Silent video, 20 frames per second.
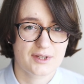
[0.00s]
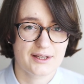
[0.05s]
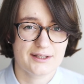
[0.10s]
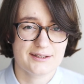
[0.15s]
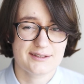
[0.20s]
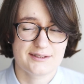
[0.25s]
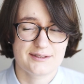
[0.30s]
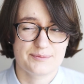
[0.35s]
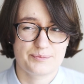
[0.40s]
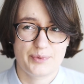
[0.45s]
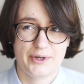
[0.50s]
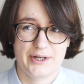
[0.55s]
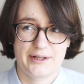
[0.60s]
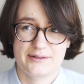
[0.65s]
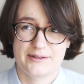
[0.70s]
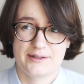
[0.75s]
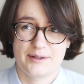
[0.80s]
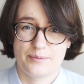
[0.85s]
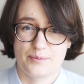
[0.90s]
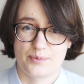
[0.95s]
It's
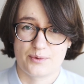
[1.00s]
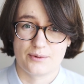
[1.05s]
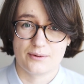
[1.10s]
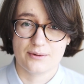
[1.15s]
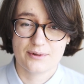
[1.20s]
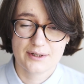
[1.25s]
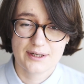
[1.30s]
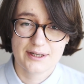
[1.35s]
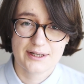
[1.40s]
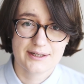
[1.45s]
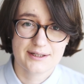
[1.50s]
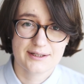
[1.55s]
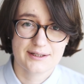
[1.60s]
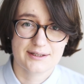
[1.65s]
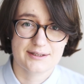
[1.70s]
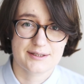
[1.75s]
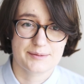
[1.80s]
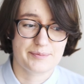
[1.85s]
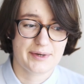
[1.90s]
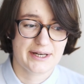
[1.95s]
pretty simple.
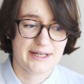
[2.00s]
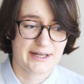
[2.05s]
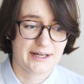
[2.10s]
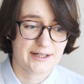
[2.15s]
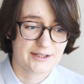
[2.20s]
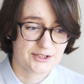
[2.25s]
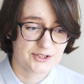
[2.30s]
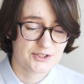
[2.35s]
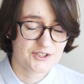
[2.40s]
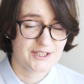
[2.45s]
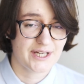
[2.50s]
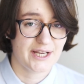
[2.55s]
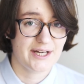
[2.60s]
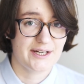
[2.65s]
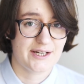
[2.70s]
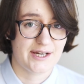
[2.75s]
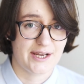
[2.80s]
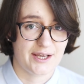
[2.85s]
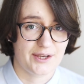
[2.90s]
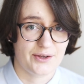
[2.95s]
The better
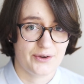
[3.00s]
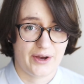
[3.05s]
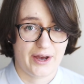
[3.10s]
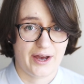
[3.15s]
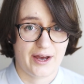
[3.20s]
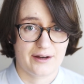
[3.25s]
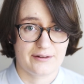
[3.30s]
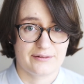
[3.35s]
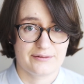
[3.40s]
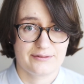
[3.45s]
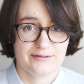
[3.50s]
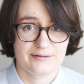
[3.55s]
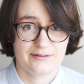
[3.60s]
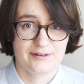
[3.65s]
understanding you have,